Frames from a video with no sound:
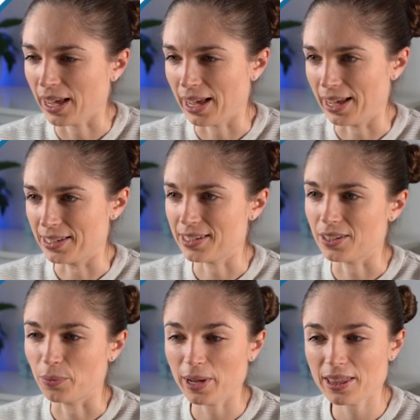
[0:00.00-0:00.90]
And
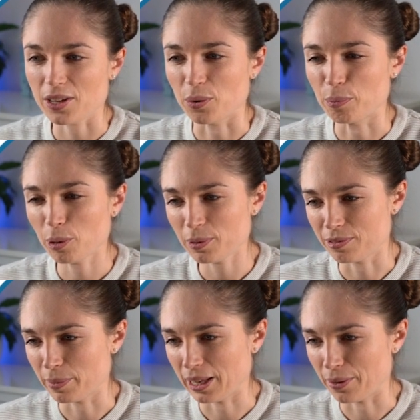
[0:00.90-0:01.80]
the way that you're probably
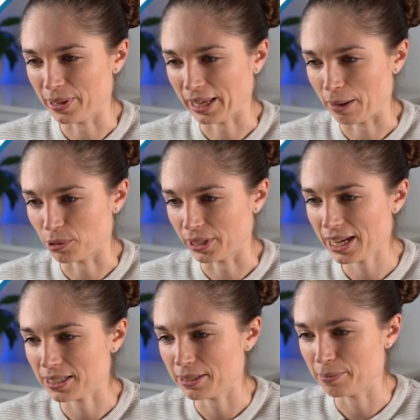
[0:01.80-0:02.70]
familiar with capturing
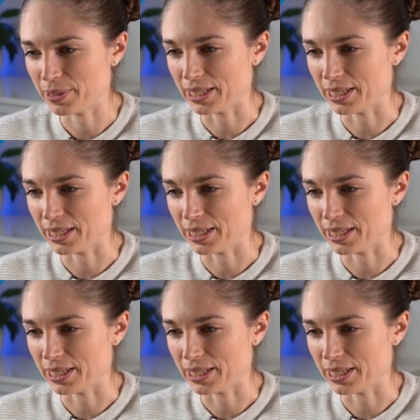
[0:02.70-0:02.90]
atoms